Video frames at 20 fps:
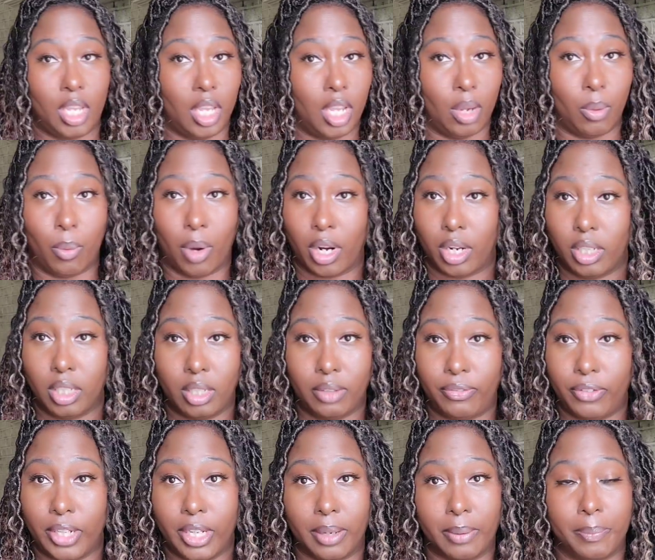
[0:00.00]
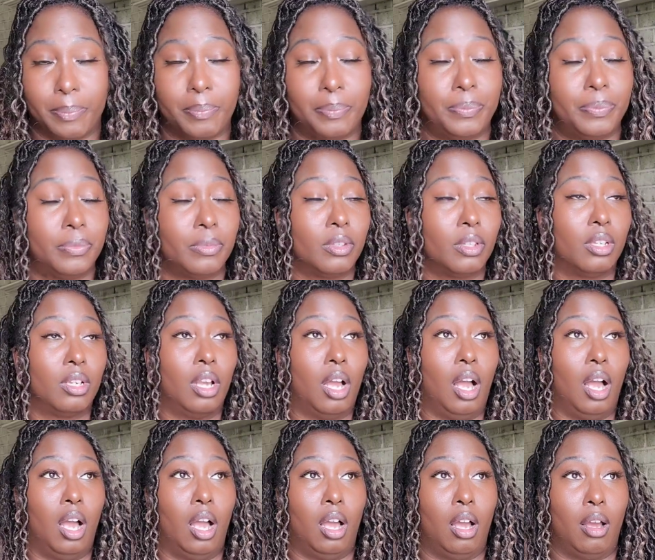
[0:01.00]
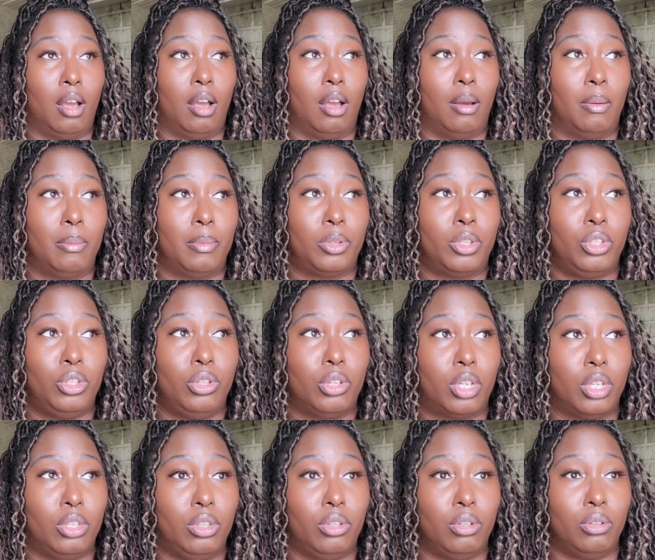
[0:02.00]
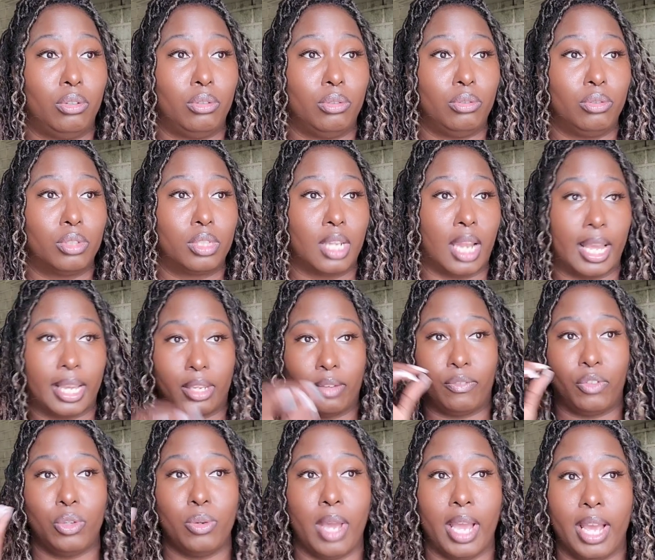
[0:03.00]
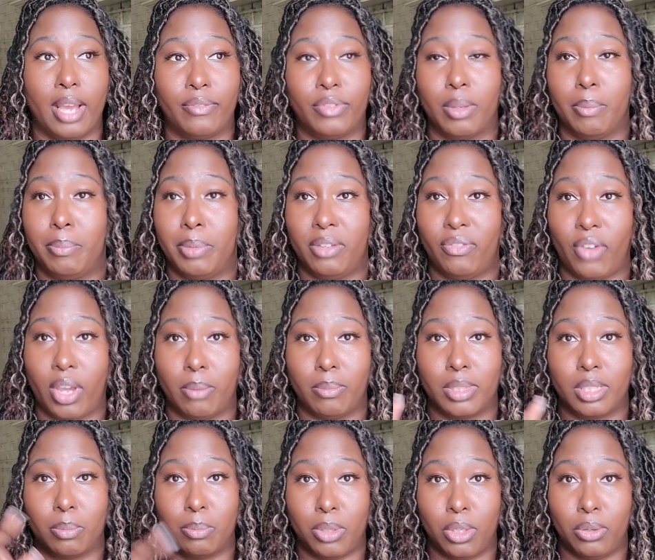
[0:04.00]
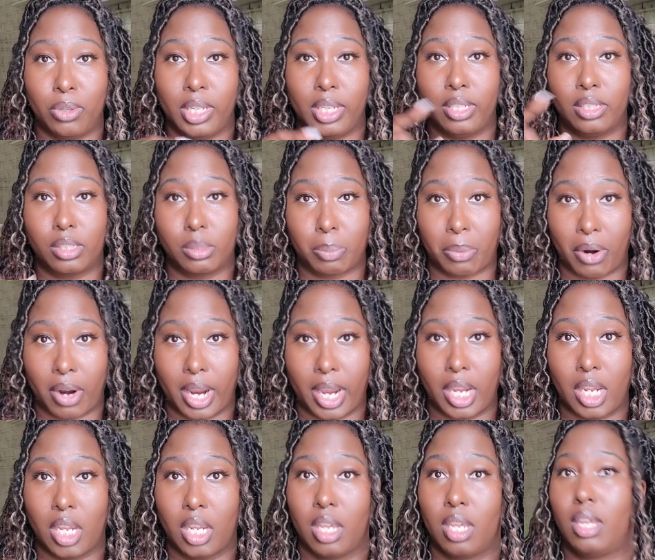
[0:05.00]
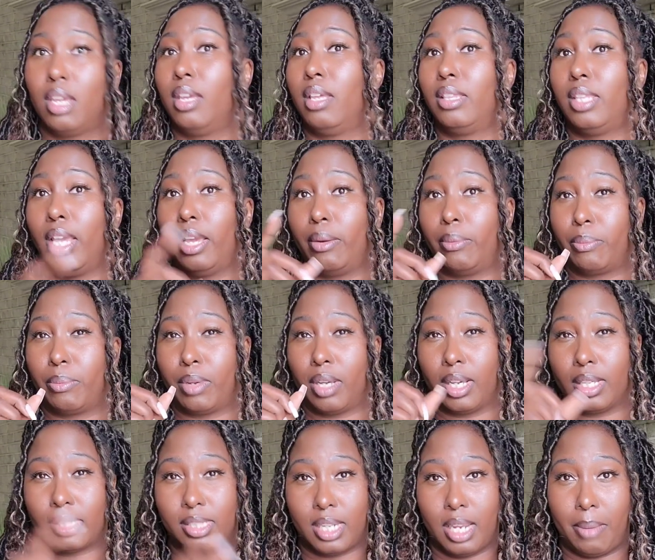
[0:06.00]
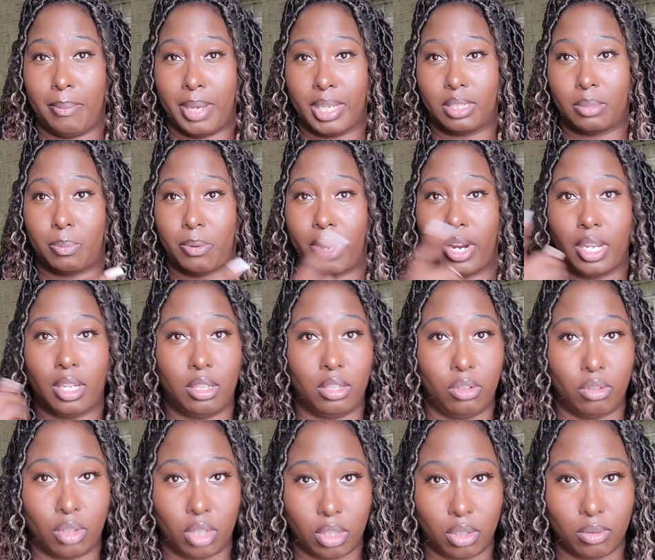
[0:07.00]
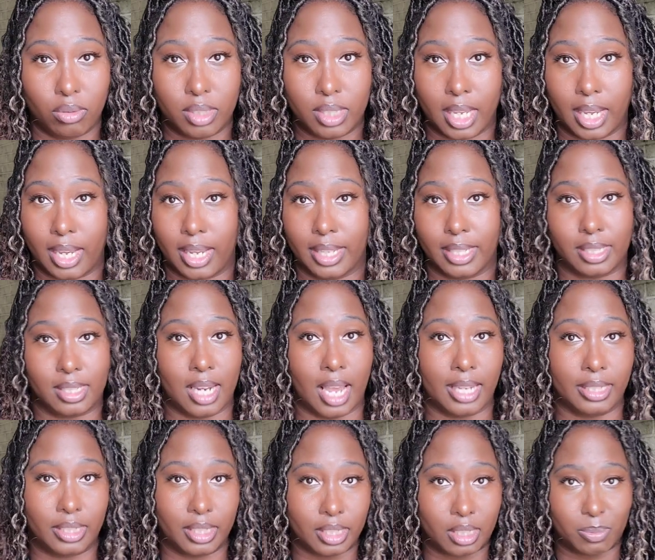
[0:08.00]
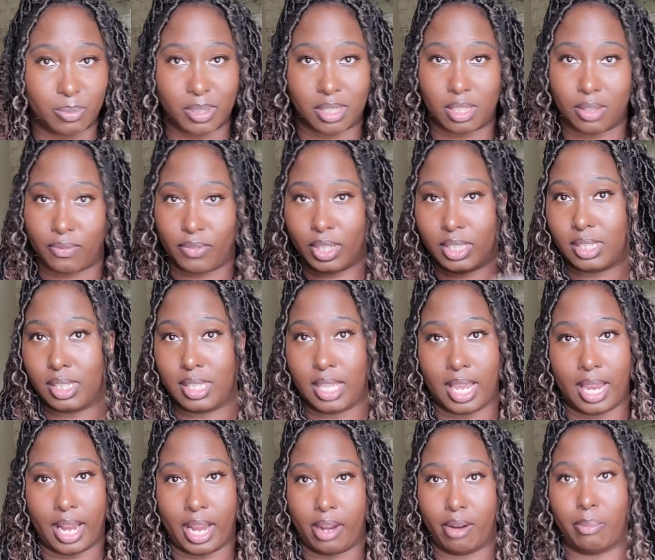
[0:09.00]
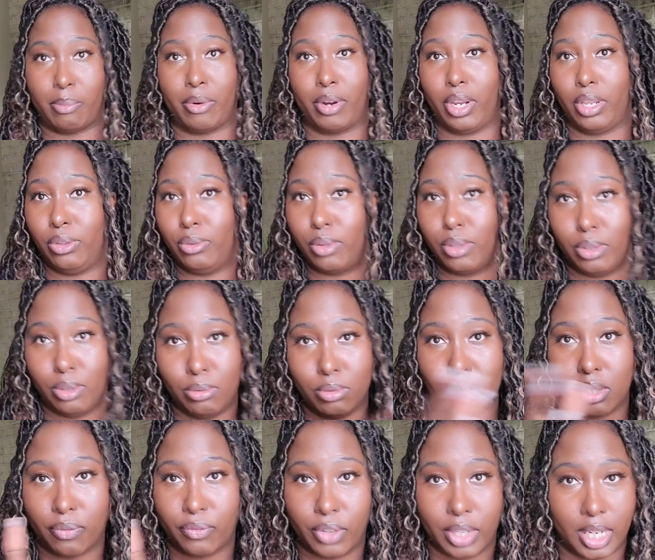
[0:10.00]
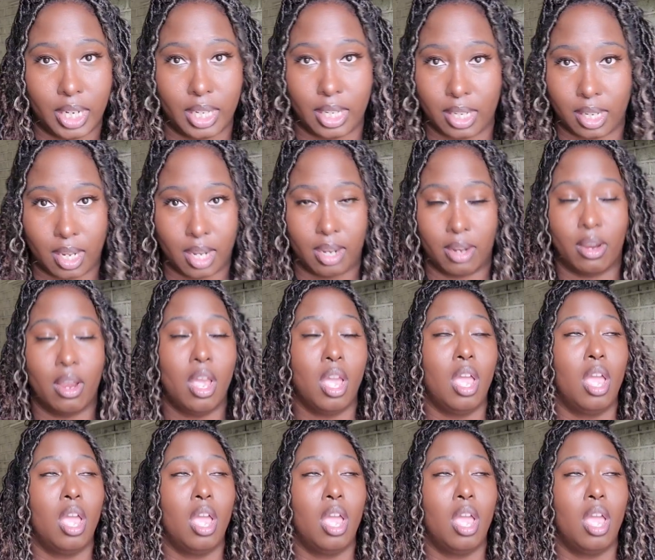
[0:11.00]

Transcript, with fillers: It worked good for them. Um, you can use, like, if you have the Be Famous Beauty spray, that uh, snapback spray, you can use that. It's not just specific to that hair brand. You can use it for any hair.